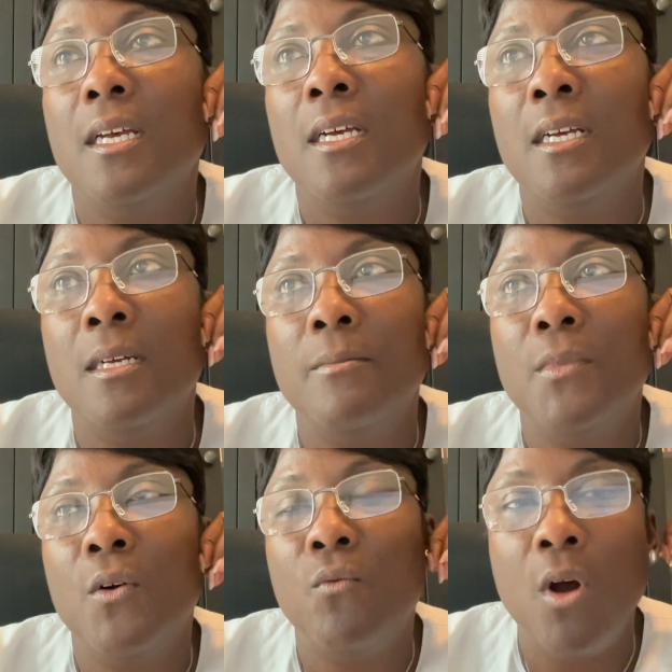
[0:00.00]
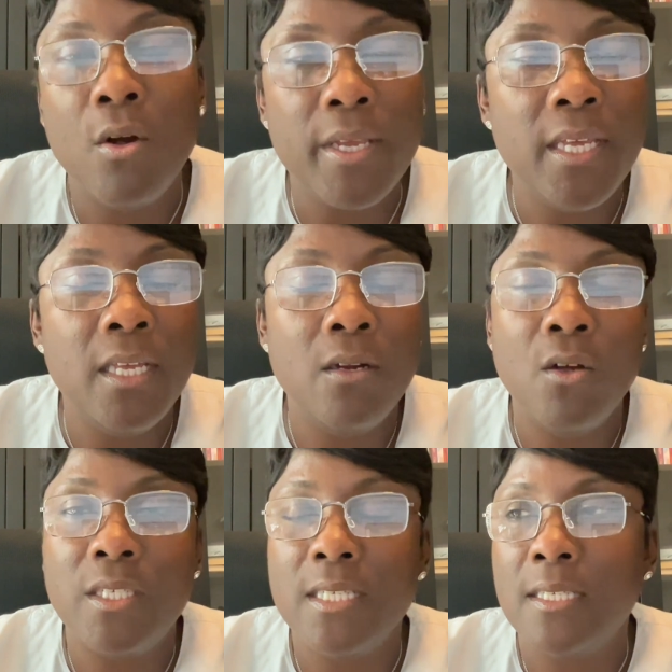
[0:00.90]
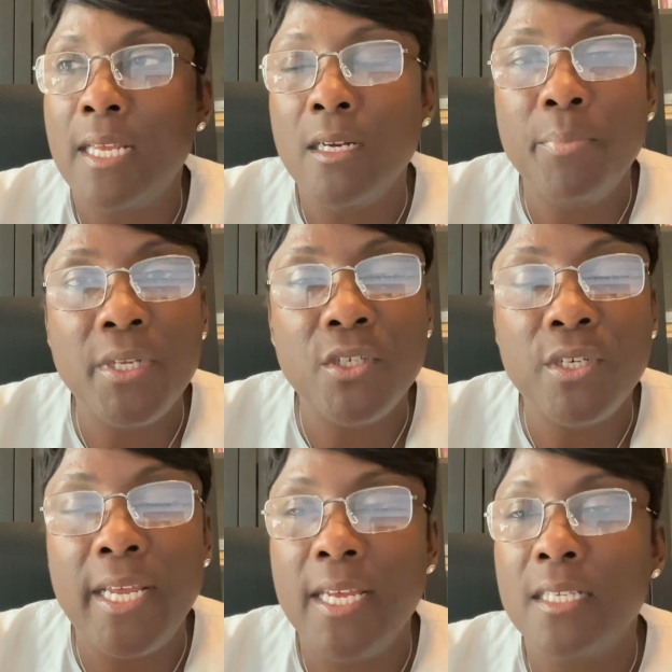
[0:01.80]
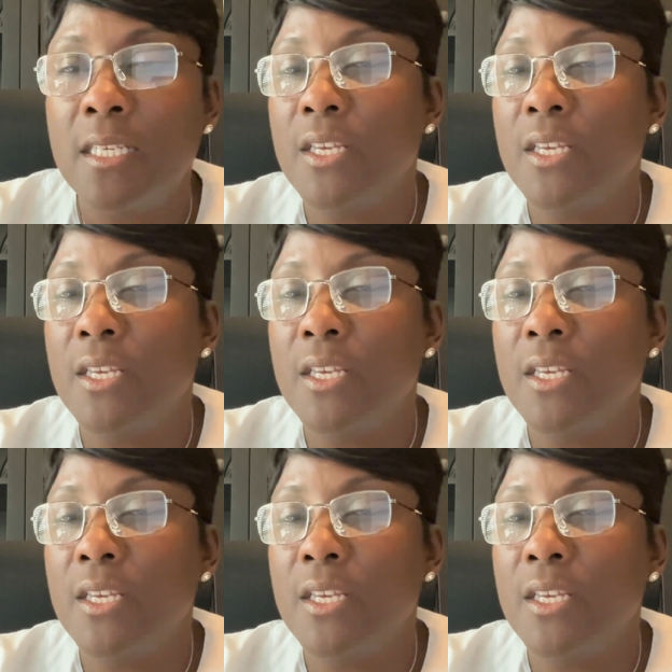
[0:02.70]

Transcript: Or walk in, or just stand up at your desk